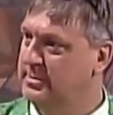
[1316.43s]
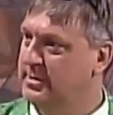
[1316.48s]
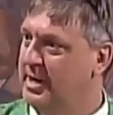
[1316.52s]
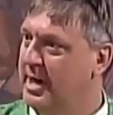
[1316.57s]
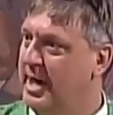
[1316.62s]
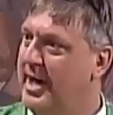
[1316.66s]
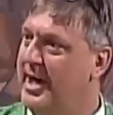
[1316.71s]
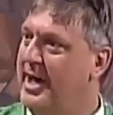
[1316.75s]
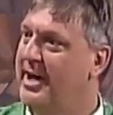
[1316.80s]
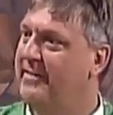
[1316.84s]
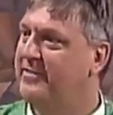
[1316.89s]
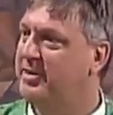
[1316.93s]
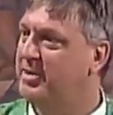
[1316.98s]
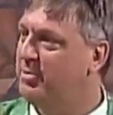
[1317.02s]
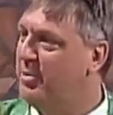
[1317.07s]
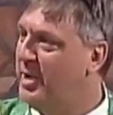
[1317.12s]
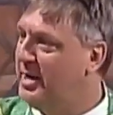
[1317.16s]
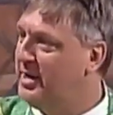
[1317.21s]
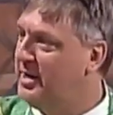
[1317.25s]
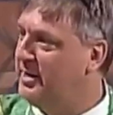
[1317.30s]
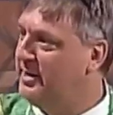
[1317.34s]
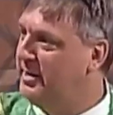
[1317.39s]
I have to
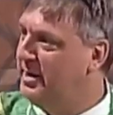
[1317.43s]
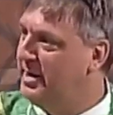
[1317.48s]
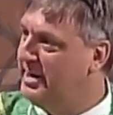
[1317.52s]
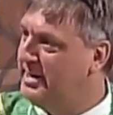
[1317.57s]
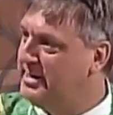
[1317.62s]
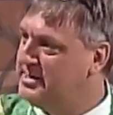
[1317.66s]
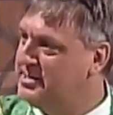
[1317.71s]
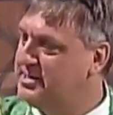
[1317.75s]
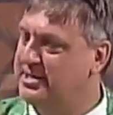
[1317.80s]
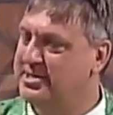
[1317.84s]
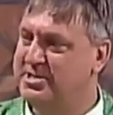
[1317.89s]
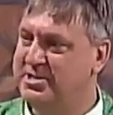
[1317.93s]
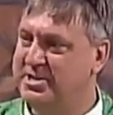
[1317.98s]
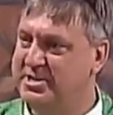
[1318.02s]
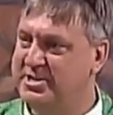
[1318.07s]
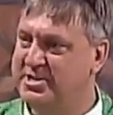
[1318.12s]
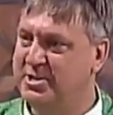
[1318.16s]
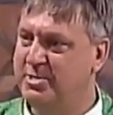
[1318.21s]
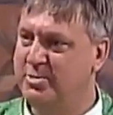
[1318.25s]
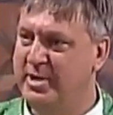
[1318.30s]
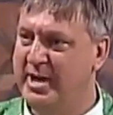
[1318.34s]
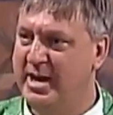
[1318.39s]
recognize that she's
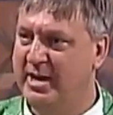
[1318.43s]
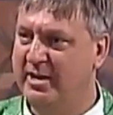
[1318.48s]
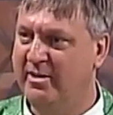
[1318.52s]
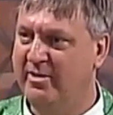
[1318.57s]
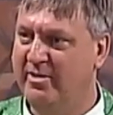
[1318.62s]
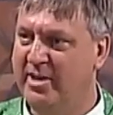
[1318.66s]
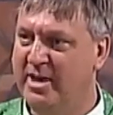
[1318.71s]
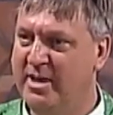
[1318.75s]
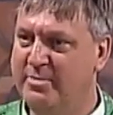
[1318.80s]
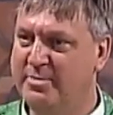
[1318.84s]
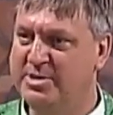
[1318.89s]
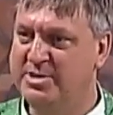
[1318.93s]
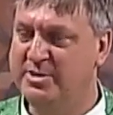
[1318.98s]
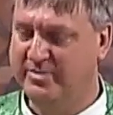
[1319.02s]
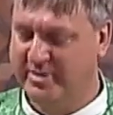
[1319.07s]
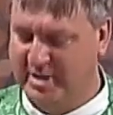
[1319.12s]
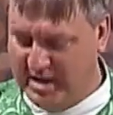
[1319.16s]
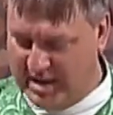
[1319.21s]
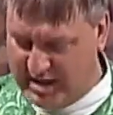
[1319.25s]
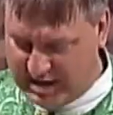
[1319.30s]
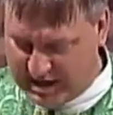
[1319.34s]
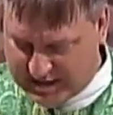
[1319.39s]
created in the image of
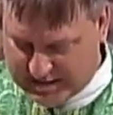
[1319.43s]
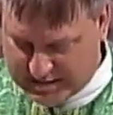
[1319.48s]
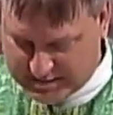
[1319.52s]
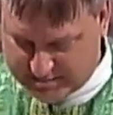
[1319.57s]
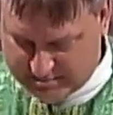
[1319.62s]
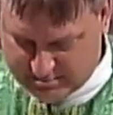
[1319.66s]
God.